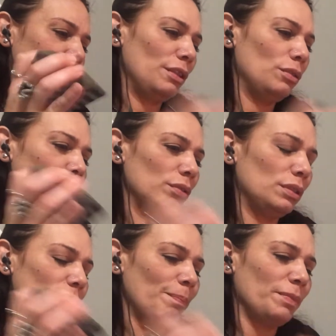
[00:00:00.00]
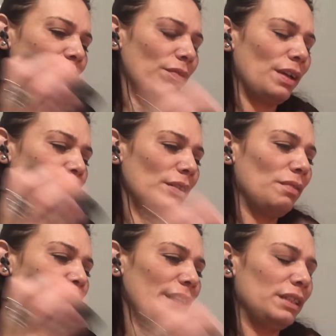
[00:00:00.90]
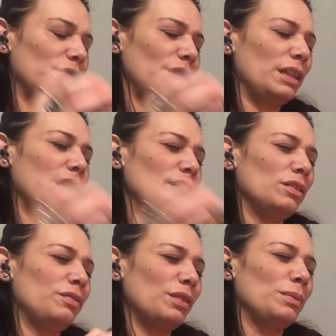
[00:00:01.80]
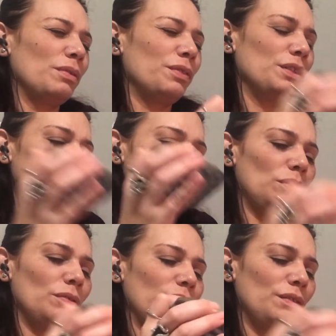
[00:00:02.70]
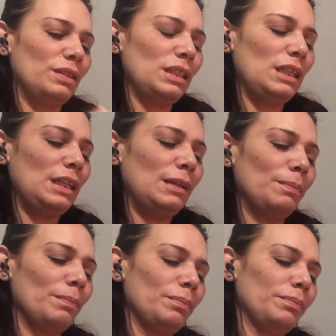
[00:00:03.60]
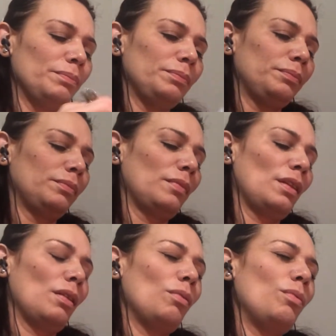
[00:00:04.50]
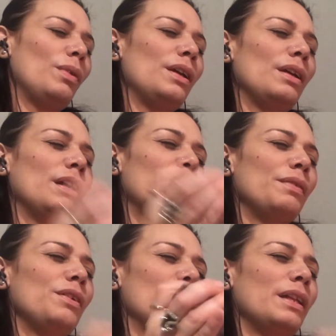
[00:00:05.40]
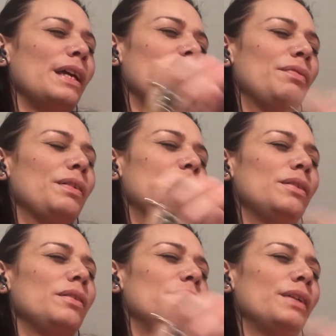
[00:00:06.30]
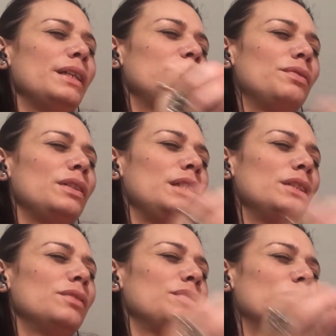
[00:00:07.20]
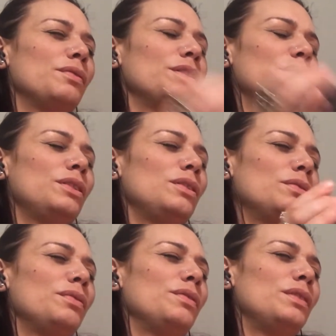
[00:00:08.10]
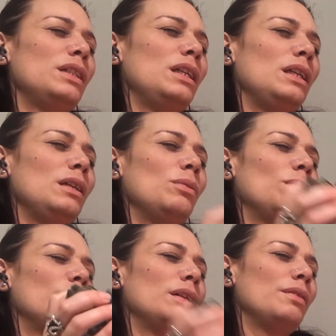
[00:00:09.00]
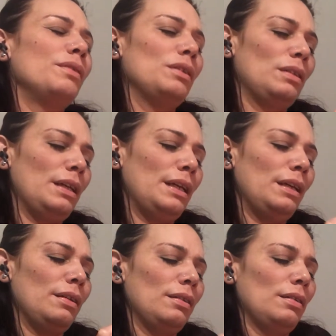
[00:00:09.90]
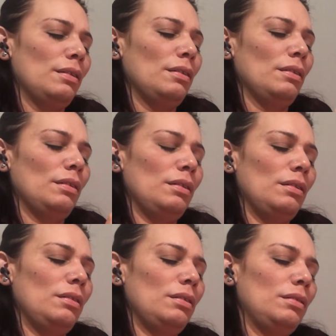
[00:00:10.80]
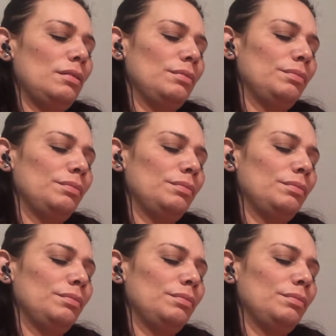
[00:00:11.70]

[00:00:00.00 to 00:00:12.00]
Leos. Final advice for Leos from the 1st to the 15th. With your love and your light. Final advice for Leos from the 1st to the 15th. With your love and your light. Let